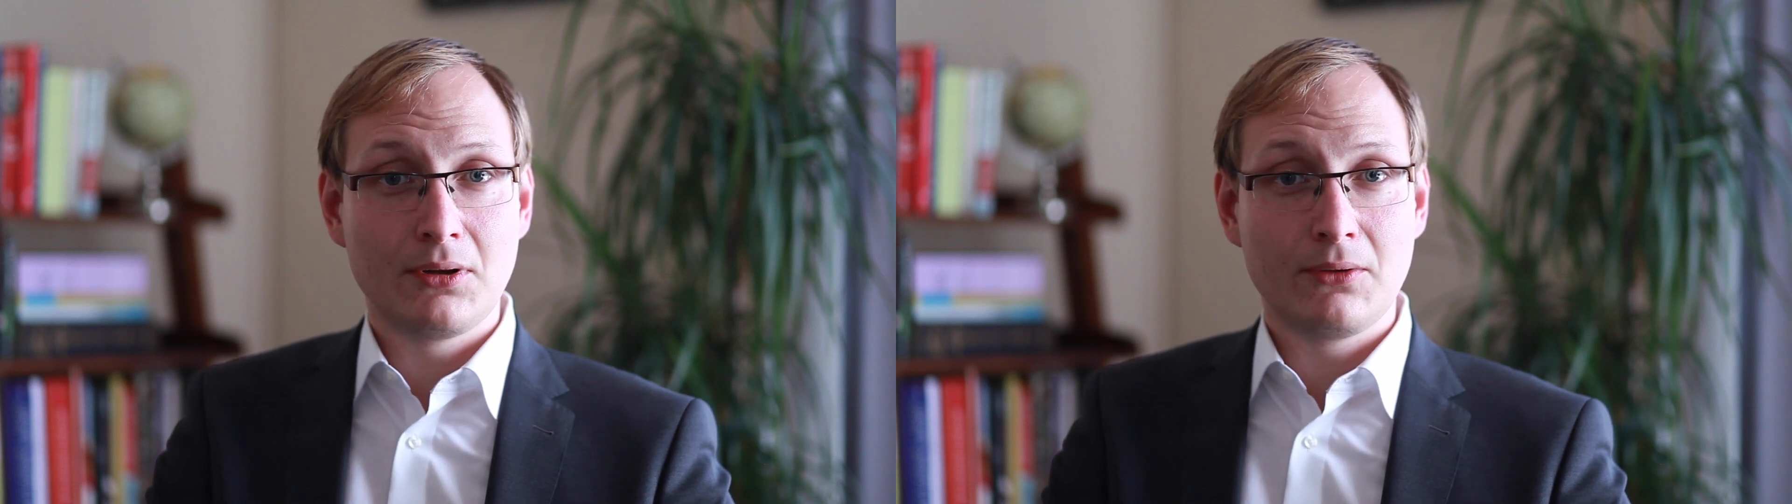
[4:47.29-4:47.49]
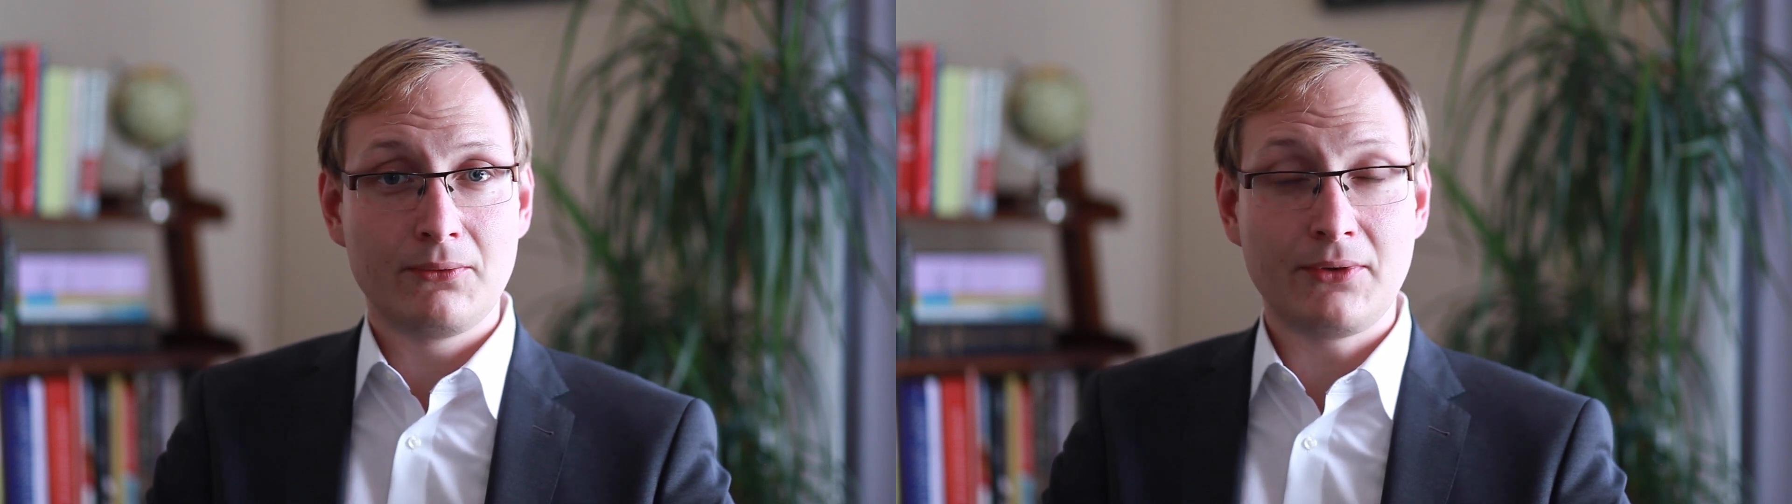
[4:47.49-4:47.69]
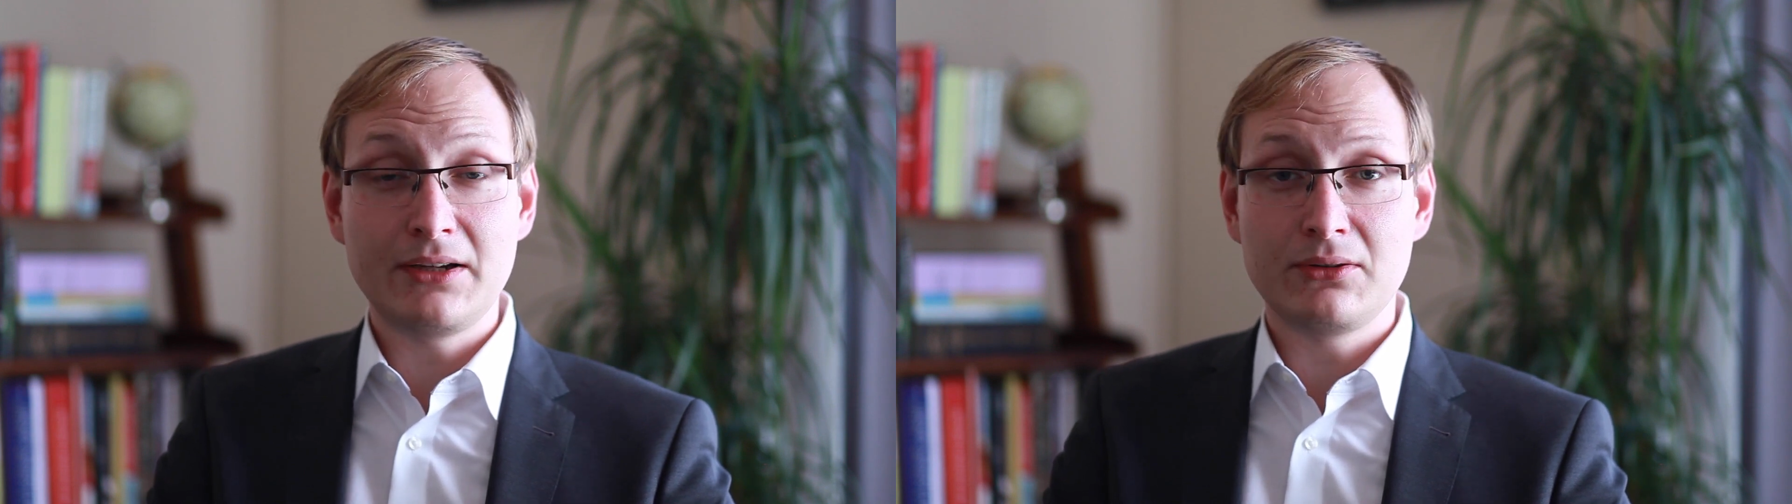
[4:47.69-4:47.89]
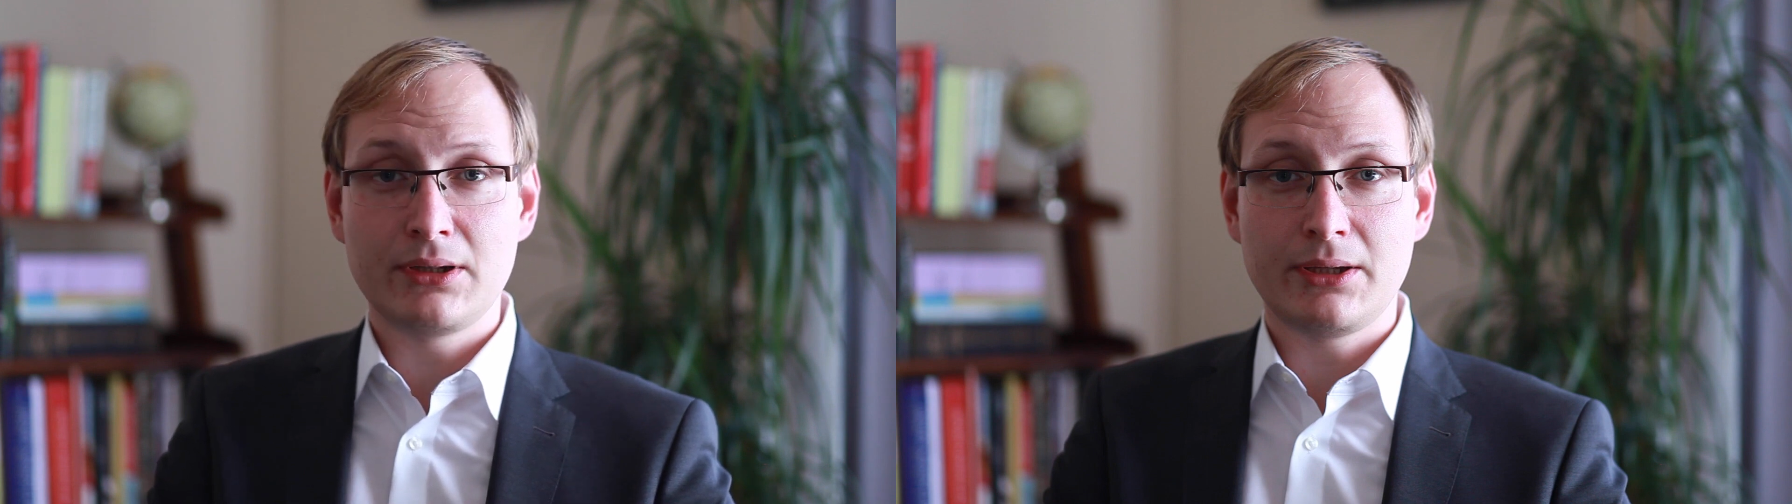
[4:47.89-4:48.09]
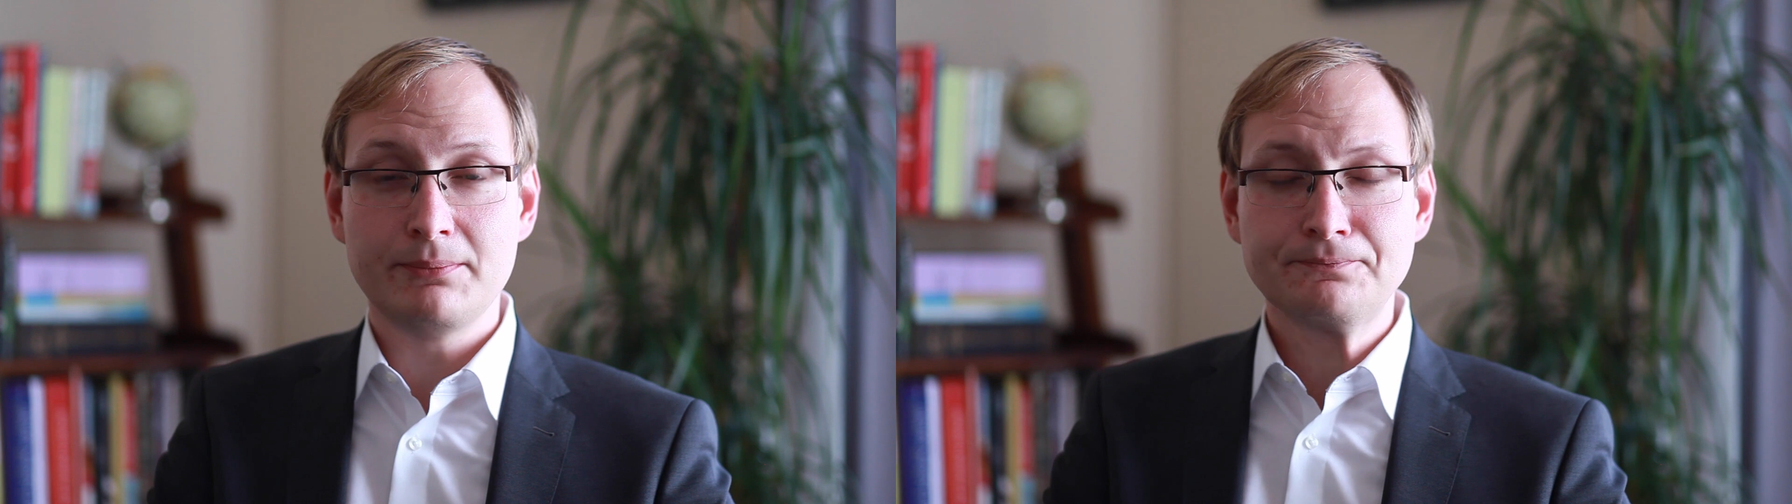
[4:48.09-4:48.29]

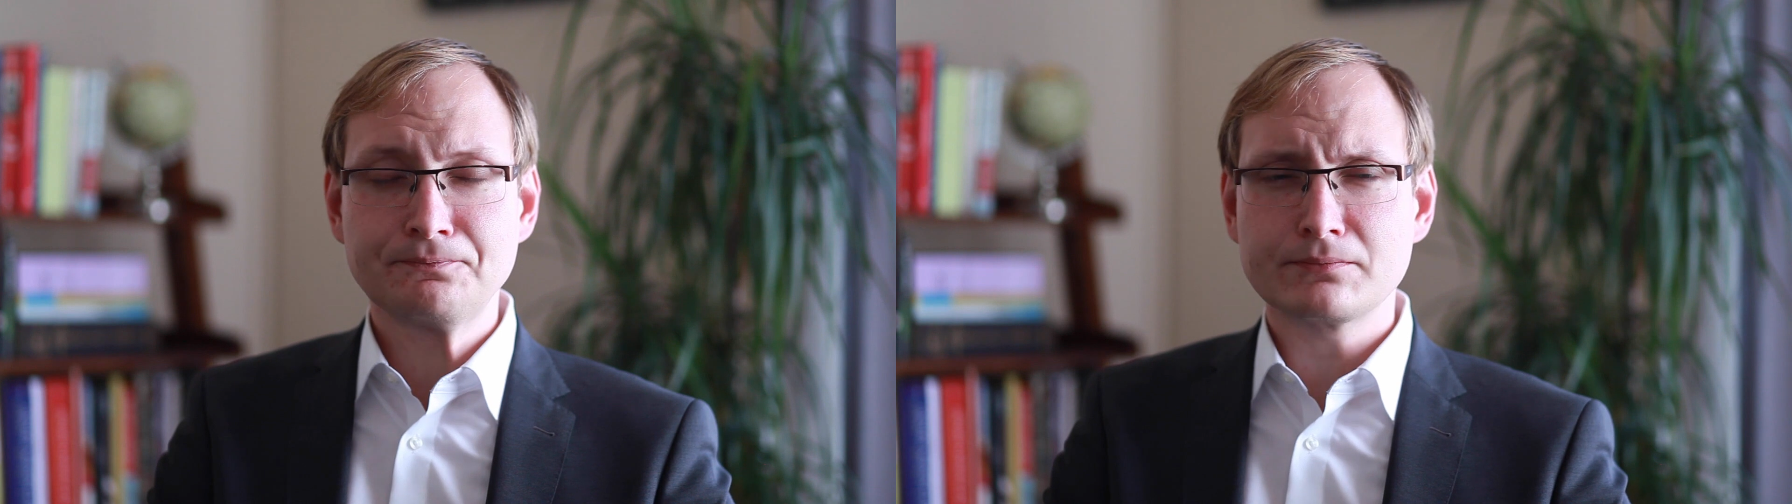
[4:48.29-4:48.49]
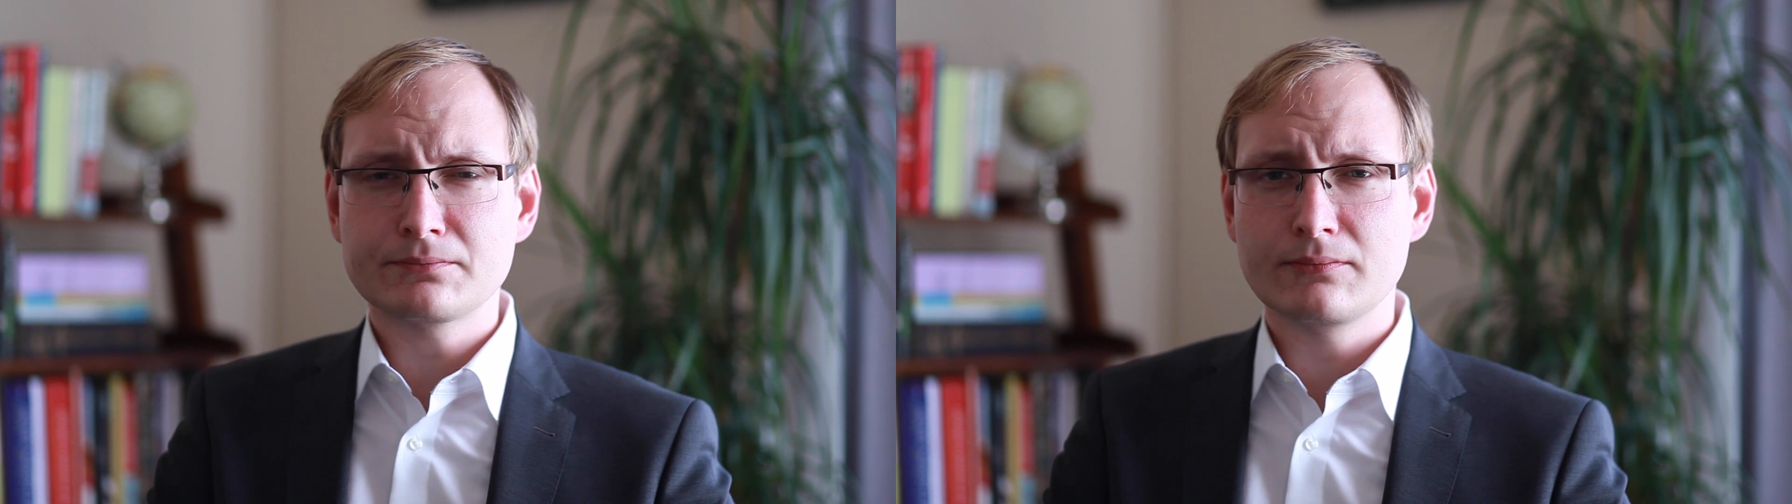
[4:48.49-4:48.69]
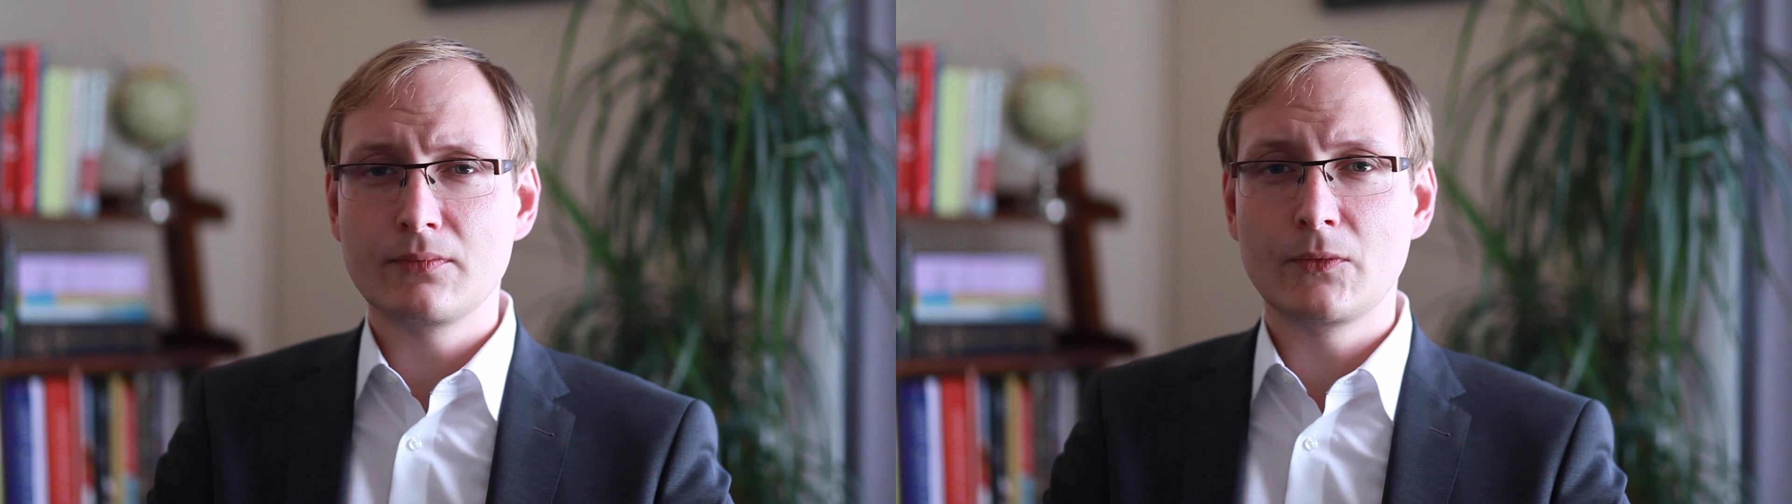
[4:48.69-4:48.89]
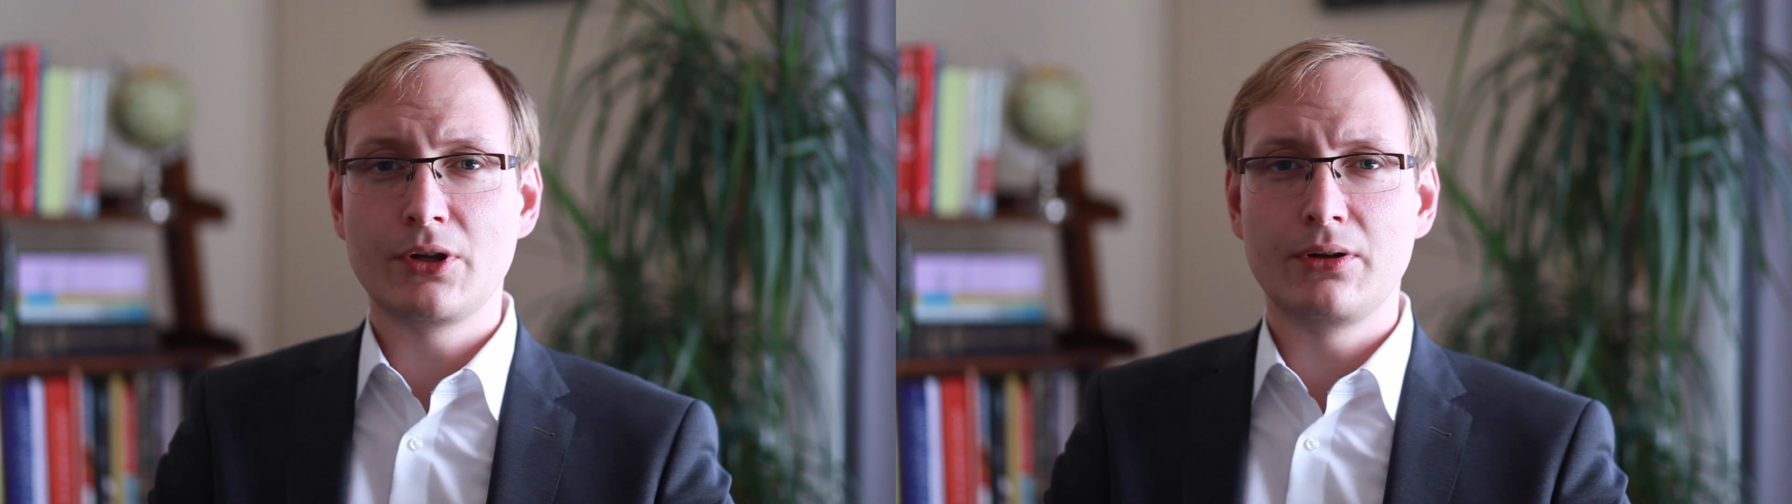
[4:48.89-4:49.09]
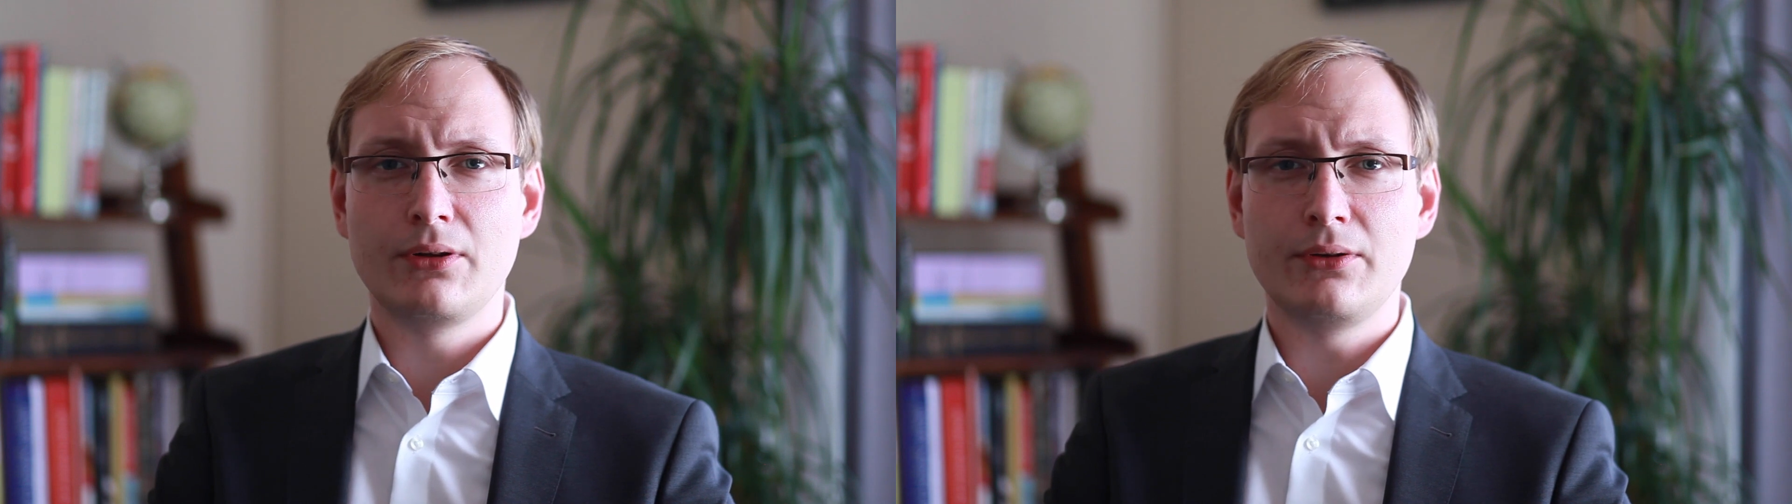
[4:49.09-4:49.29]
Finally,
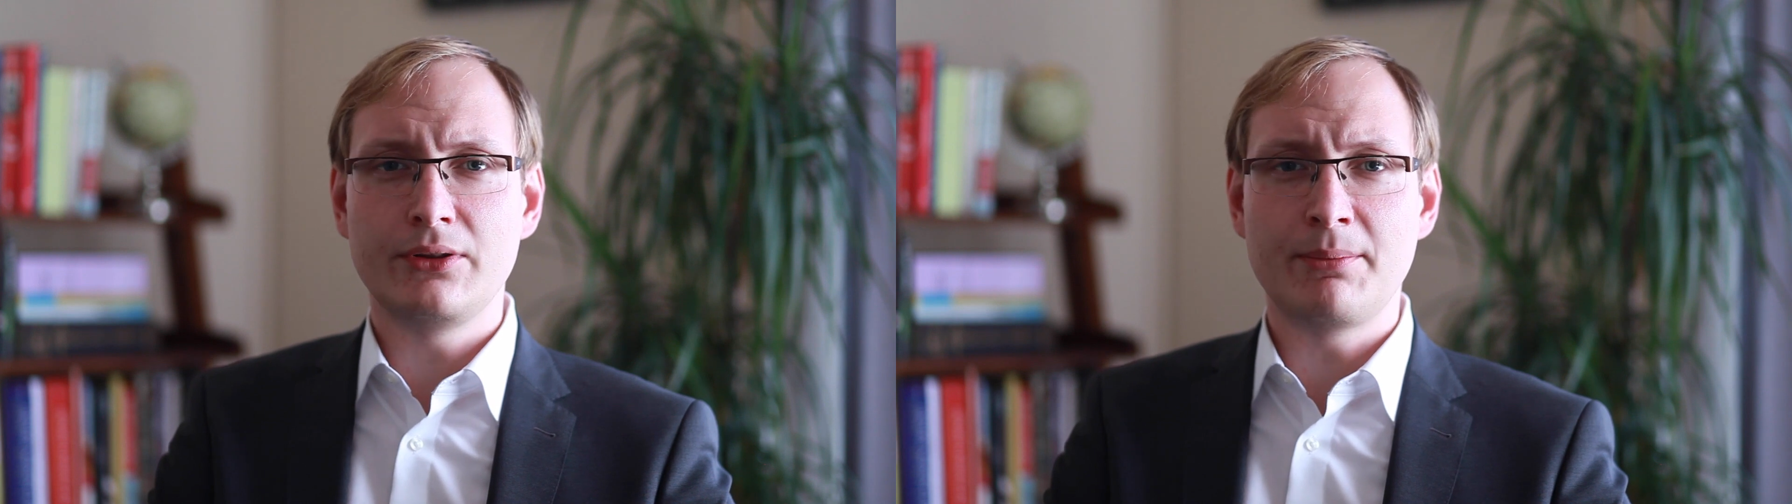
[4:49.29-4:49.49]
the